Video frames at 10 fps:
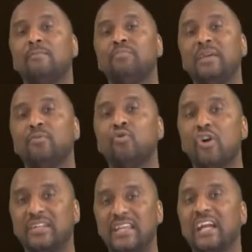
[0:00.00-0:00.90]
people who
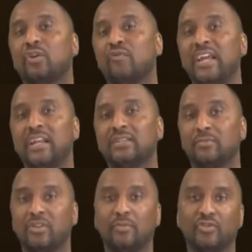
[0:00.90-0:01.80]
are decorated,
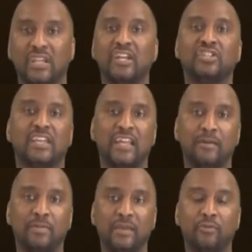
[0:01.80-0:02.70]
some of the most
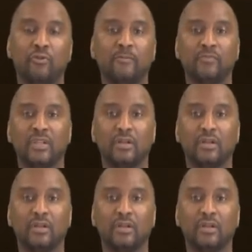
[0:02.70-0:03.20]
educated people